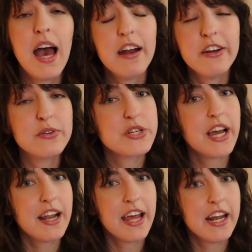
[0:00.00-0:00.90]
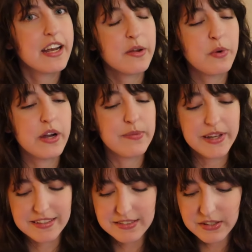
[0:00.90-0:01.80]
I don't know. She kind of hated him quite a
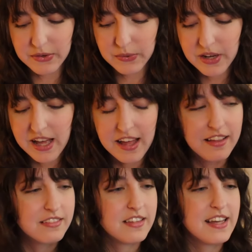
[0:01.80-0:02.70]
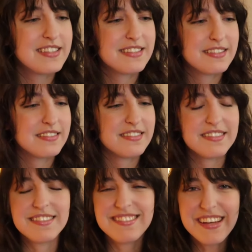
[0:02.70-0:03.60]
bit. So let's
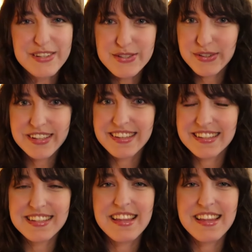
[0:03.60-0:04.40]
enjoy this.